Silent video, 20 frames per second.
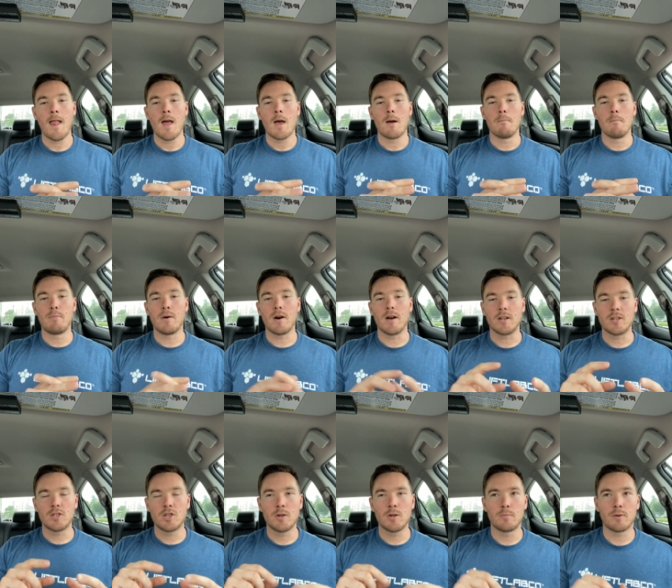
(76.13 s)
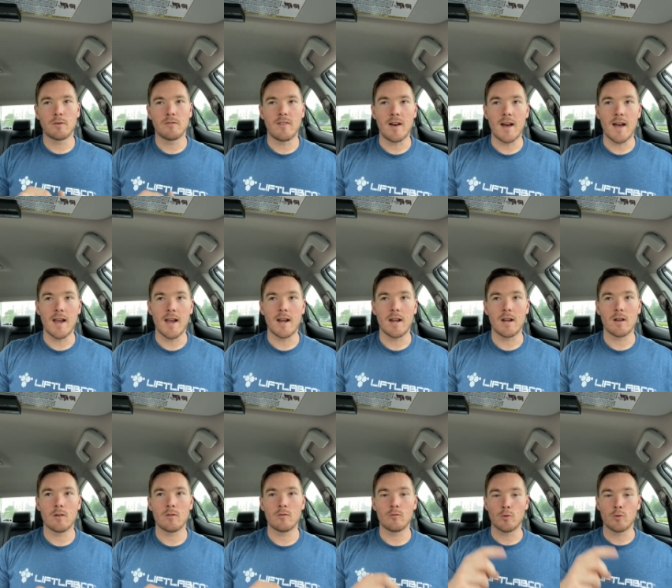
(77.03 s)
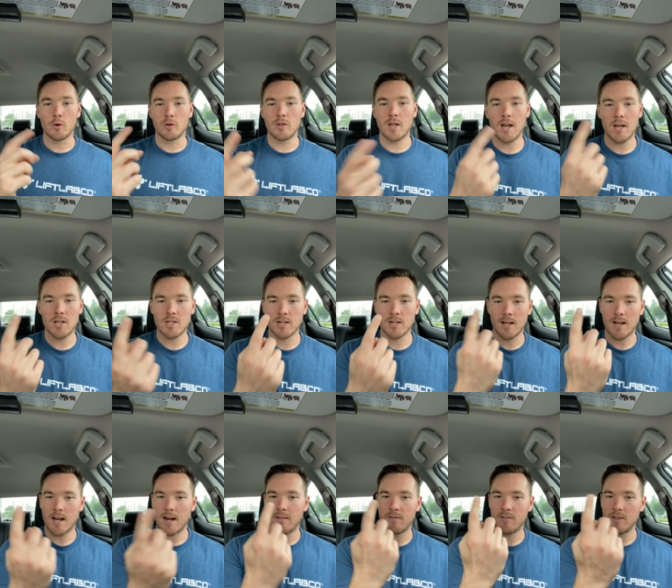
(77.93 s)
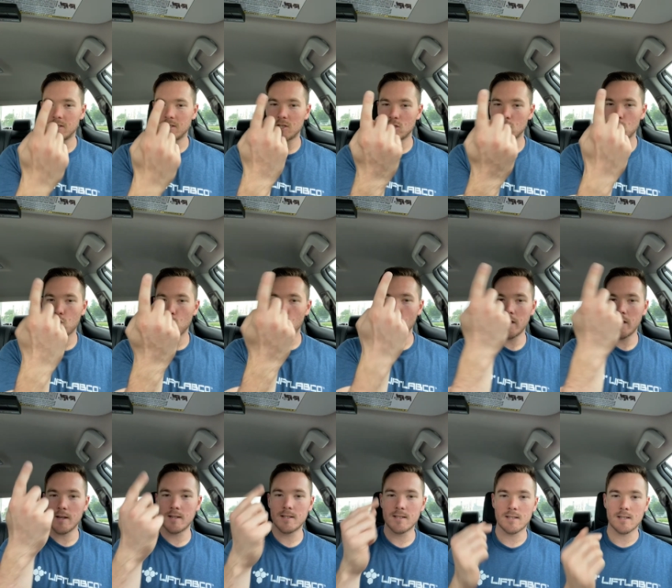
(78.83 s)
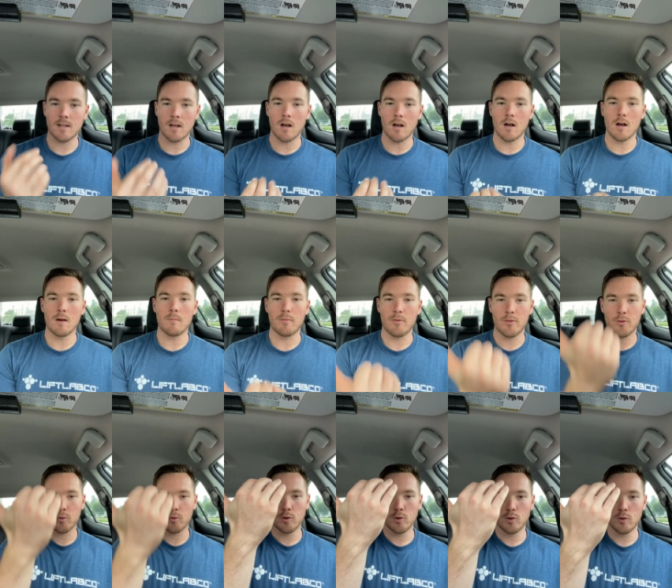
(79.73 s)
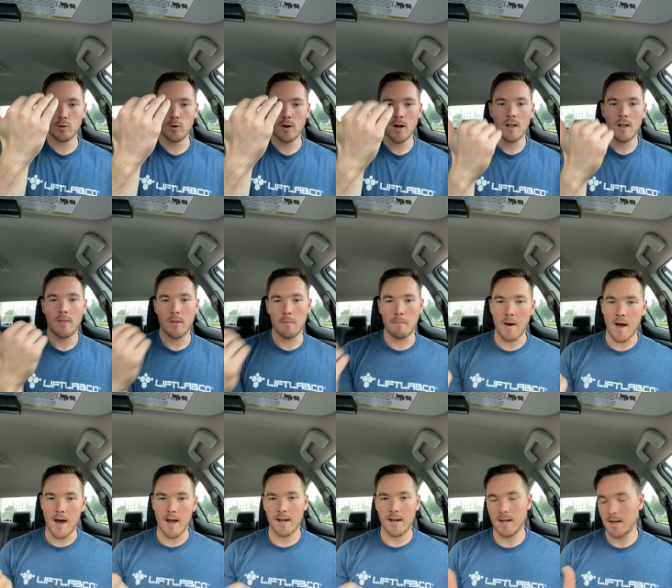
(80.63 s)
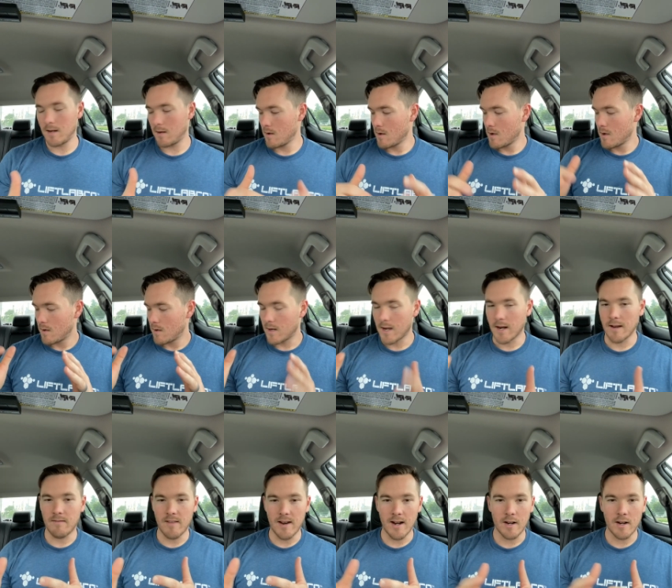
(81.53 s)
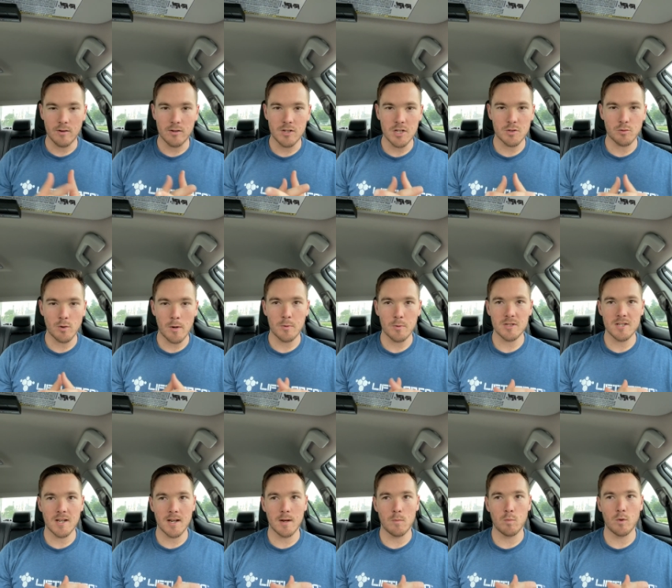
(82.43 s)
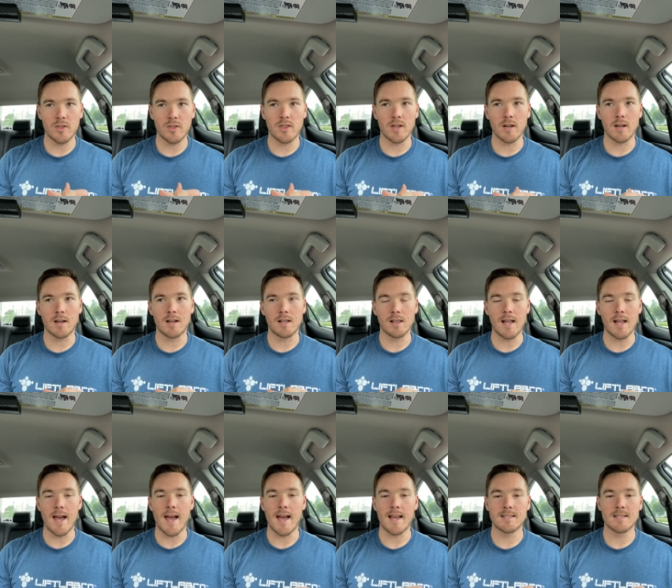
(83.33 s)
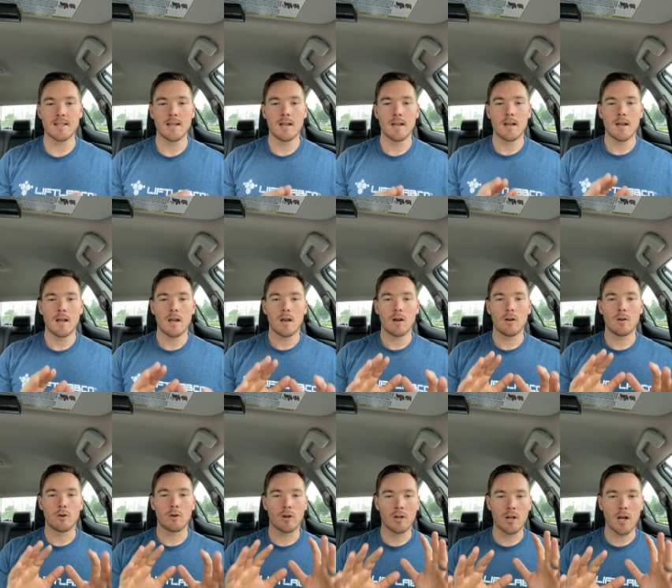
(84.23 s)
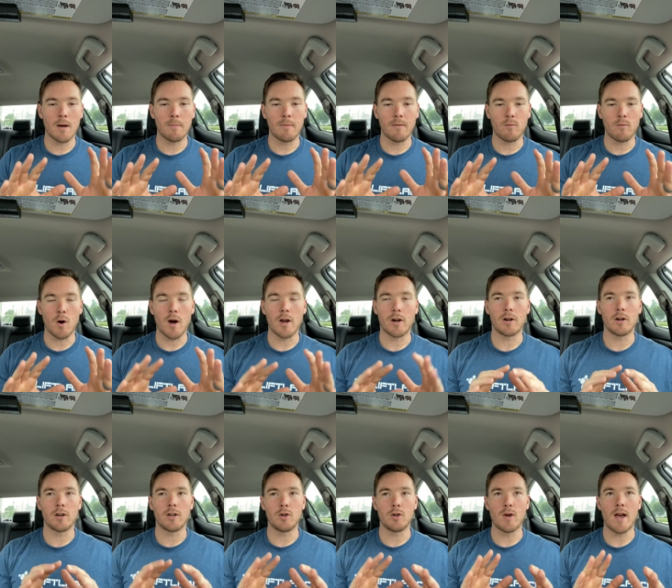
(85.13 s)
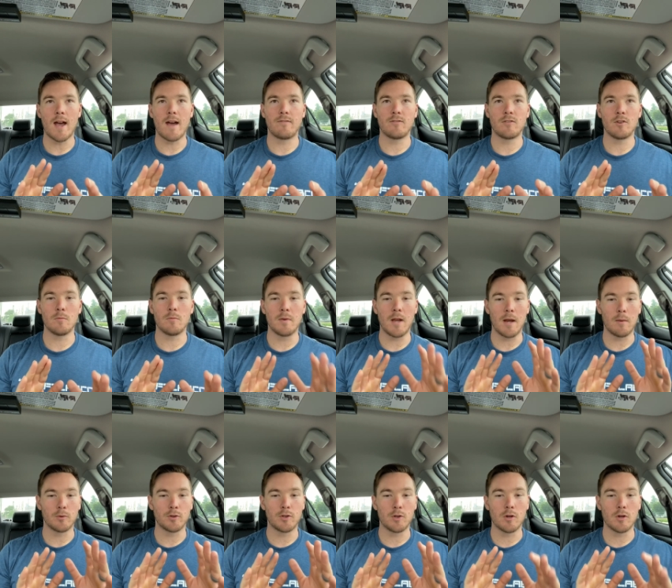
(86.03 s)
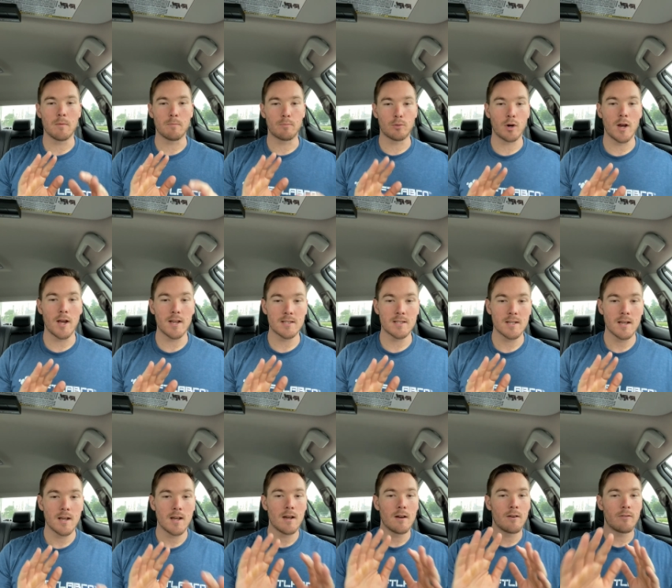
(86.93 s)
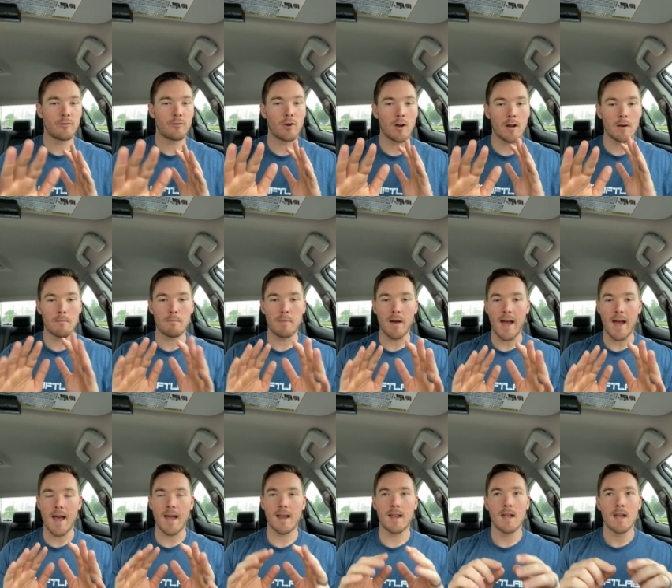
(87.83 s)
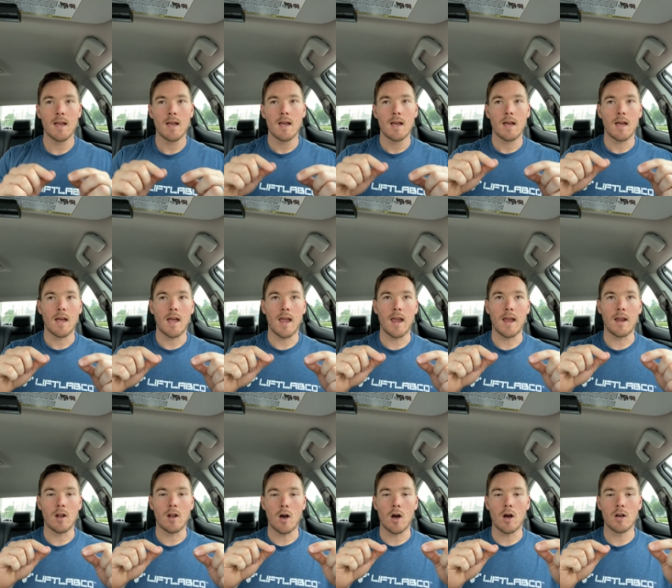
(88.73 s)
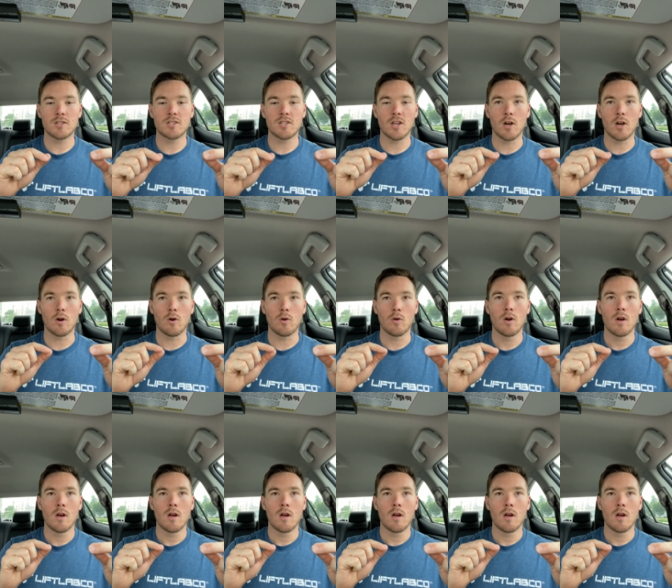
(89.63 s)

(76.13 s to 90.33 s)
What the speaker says: But to provide rotation and kind of this twist up through the body, kind of that I just represented with the glass or cup of water, you have to be able to compress front and back, and also